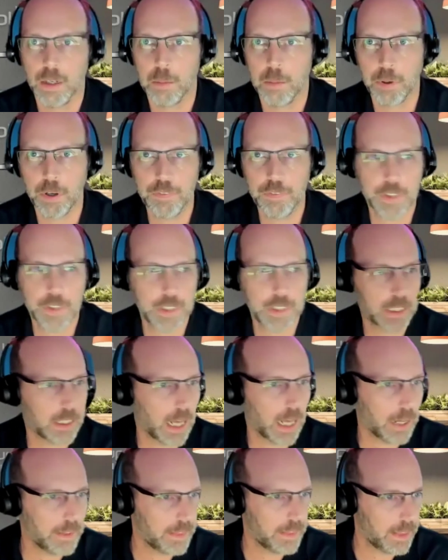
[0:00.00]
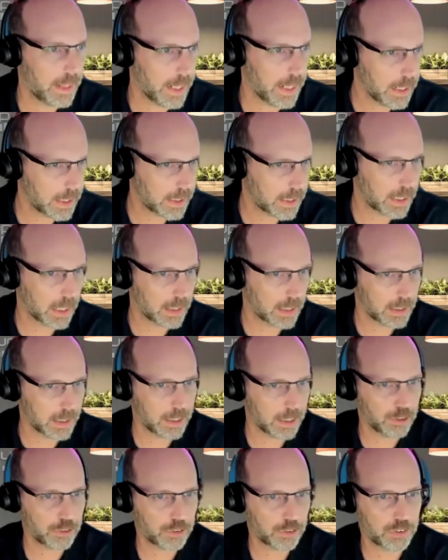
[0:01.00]
perfect. And I think that
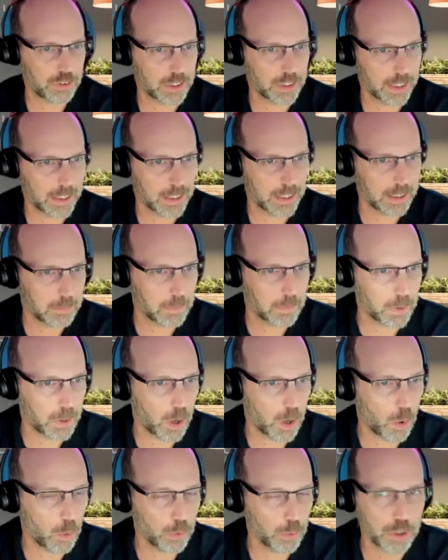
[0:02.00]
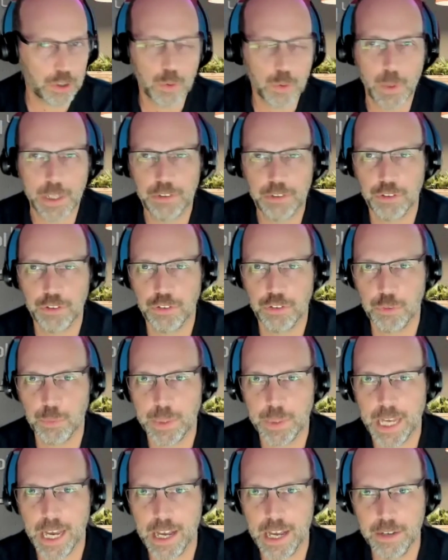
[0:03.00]
is all the questions
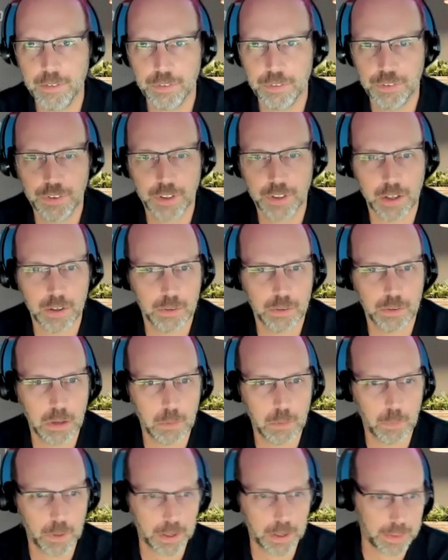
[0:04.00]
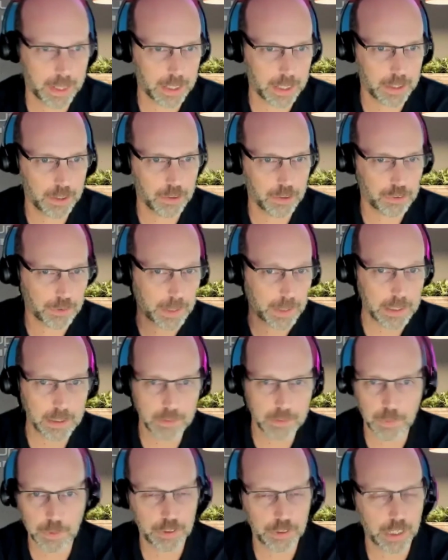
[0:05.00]
we have. So I want to thank you, Trent.
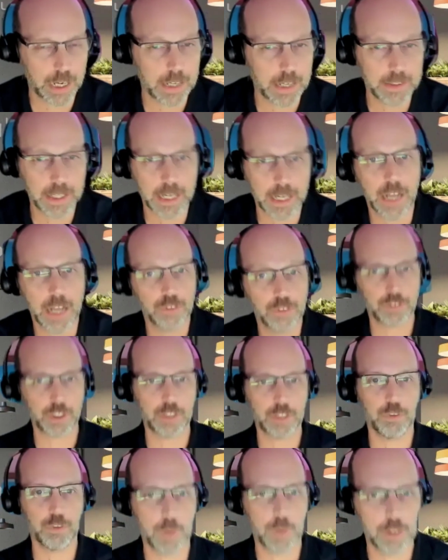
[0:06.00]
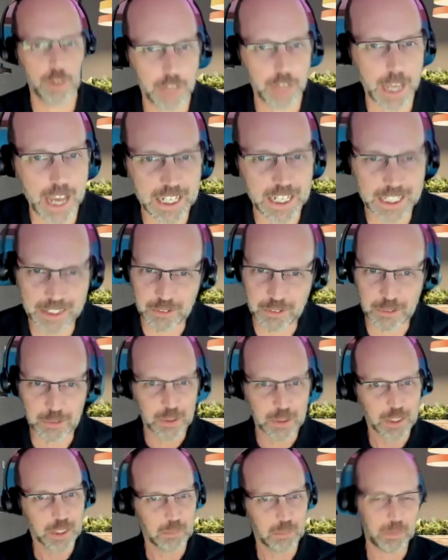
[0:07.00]
Was there anything else that you wanted to add
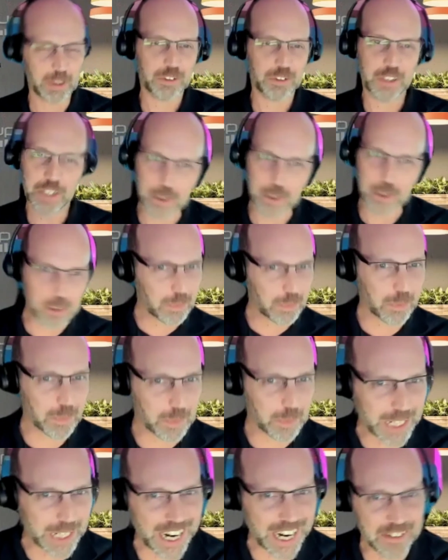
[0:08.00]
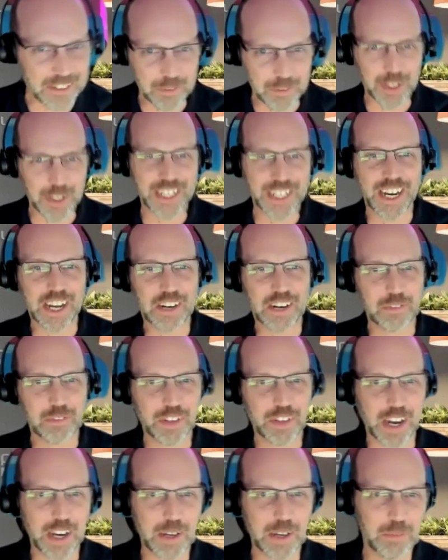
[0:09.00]
because I know that we were kind of running out of
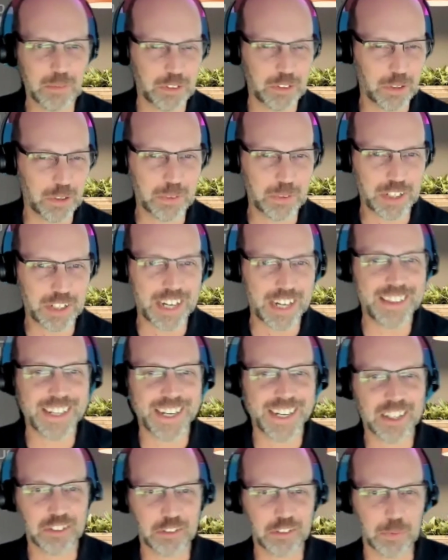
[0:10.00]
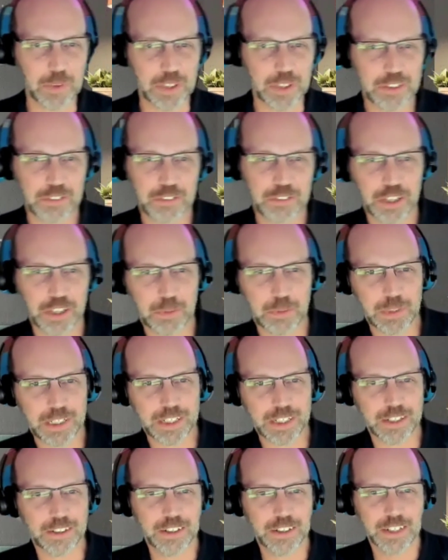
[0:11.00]
time. So was there anything else you wanted to share with
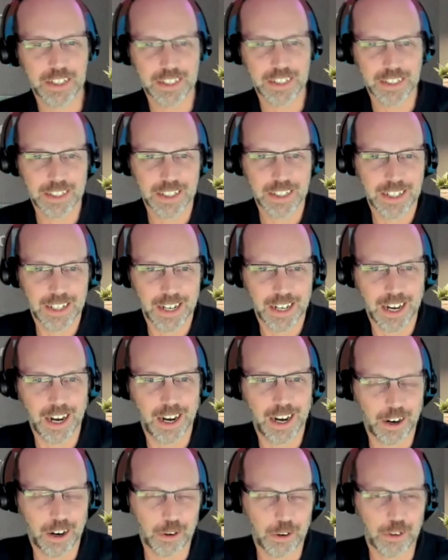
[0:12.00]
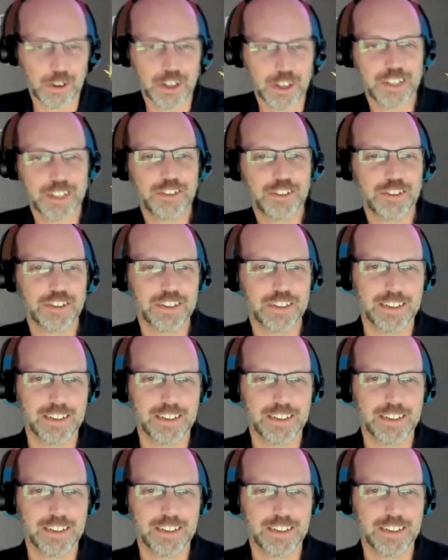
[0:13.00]
our audience?